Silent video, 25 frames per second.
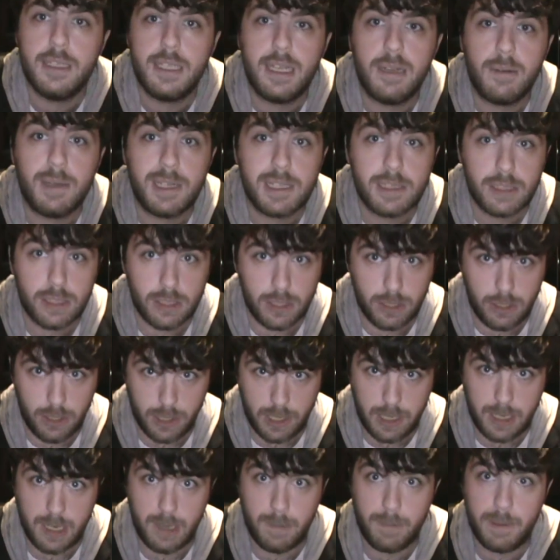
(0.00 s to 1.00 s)
Now, what's
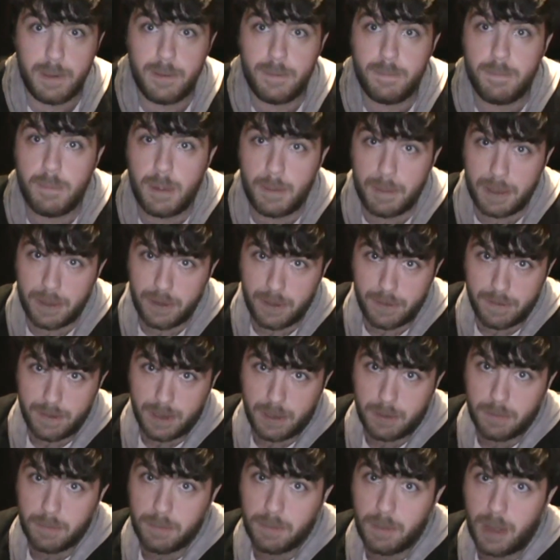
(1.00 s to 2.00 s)
good about the
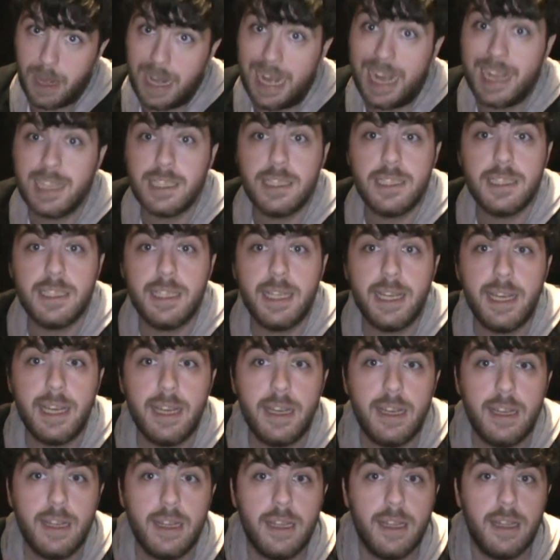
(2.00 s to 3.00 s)
film? Actually,
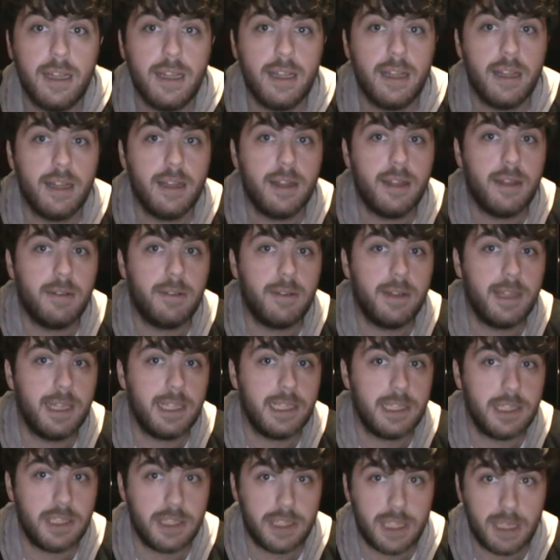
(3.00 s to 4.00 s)
the
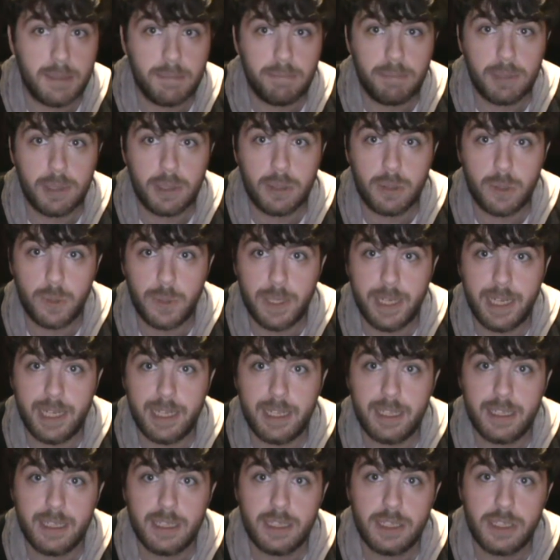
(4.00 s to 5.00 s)
relationship
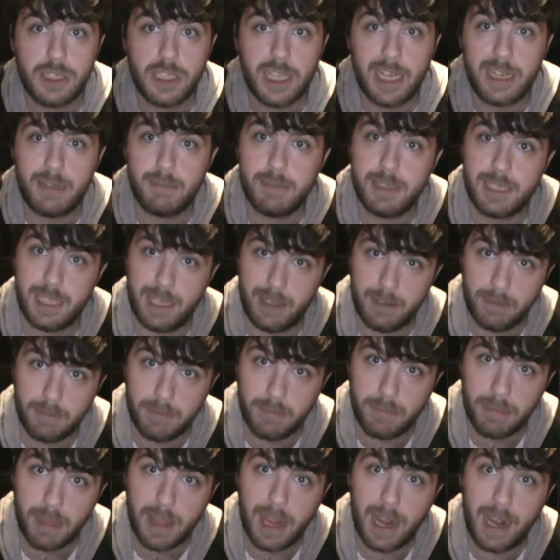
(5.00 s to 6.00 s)
between Channing
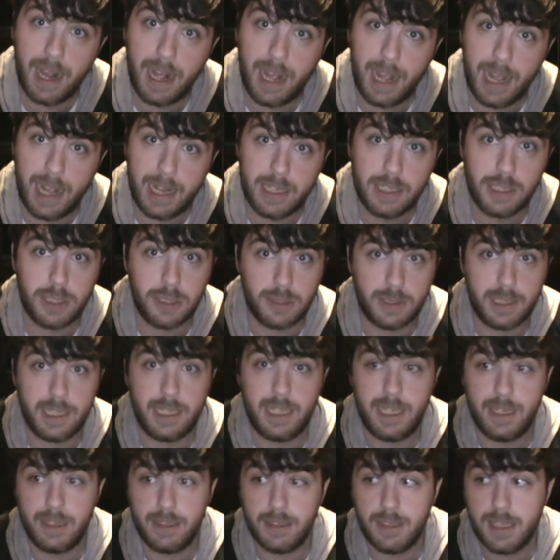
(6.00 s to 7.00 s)
Tatum and
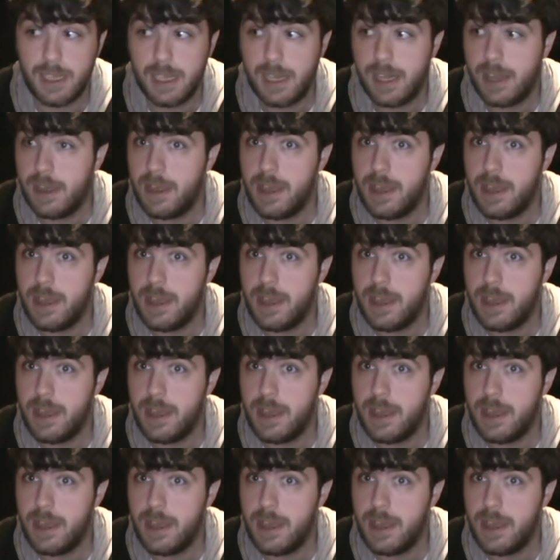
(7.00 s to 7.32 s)
Jonah Hill.